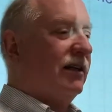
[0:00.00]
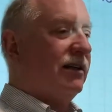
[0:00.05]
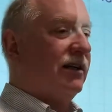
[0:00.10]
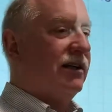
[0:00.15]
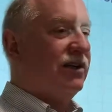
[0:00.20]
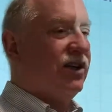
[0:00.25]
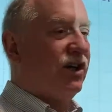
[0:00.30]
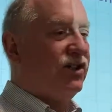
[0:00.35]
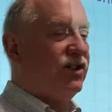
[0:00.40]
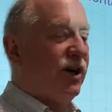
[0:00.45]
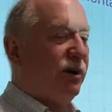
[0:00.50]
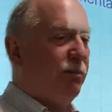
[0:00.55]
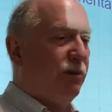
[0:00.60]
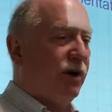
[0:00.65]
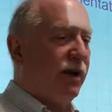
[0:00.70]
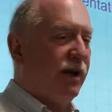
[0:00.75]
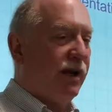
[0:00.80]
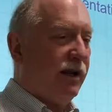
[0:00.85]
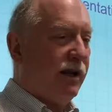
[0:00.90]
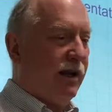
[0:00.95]
Sergey
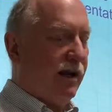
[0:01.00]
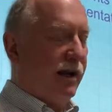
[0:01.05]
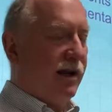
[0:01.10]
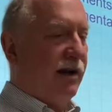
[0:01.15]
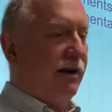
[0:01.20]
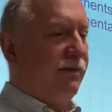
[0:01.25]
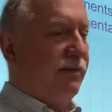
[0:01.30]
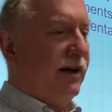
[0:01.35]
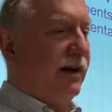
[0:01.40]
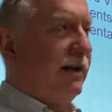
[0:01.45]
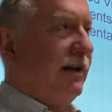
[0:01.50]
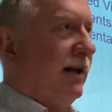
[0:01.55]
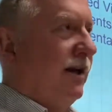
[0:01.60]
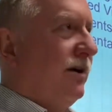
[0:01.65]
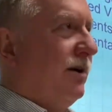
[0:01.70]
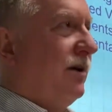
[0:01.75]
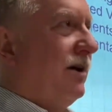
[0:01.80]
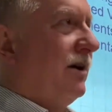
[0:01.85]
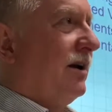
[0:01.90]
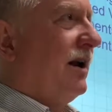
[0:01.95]
Brin, and I forget the
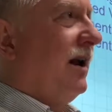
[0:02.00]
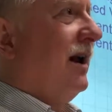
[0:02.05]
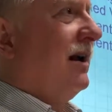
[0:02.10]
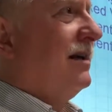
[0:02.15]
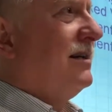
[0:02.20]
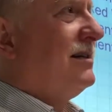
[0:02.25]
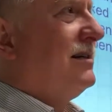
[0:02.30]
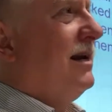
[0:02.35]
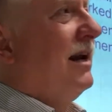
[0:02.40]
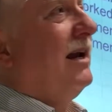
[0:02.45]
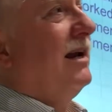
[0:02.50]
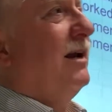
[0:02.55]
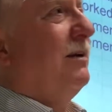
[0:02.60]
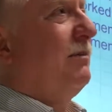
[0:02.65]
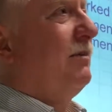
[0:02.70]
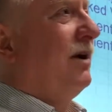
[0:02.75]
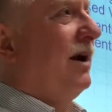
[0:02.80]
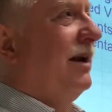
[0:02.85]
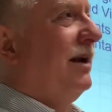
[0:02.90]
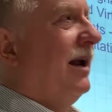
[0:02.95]
other guy's
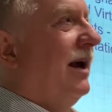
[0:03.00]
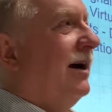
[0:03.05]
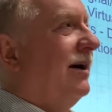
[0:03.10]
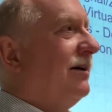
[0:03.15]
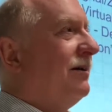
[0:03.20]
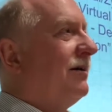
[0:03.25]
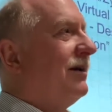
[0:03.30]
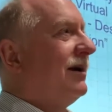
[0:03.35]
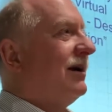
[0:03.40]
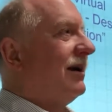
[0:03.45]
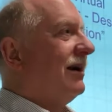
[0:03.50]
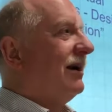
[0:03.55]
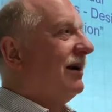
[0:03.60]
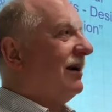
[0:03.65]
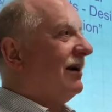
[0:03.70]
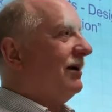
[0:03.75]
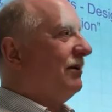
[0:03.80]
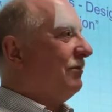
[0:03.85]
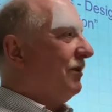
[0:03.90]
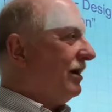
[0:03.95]
name right now.
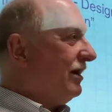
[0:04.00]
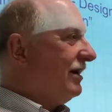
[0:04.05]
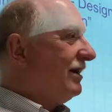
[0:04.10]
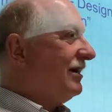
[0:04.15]
What?